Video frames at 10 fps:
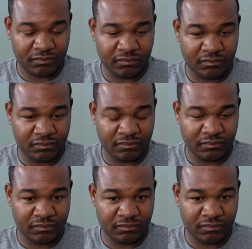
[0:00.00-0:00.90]

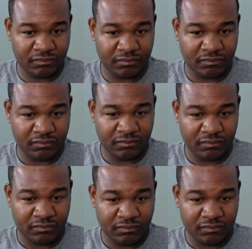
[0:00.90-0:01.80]

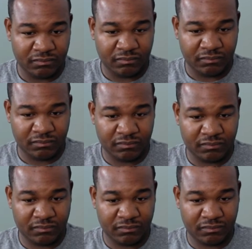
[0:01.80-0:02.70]

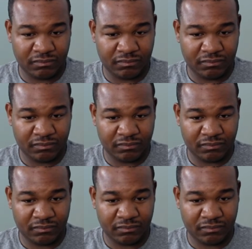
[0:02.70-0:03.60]

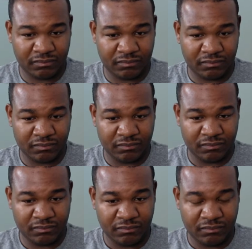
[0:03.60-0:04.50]

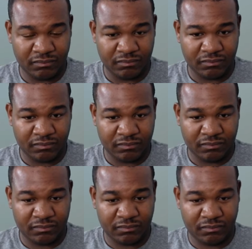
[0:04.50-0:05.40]

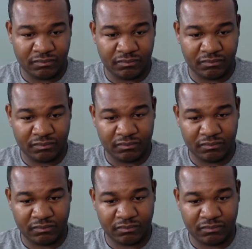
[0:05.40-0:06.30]

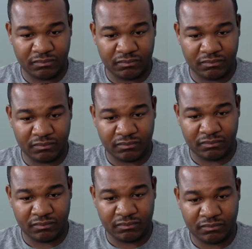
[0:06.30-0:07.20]

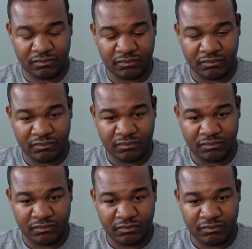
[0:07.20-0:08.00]
This person isn't speaking.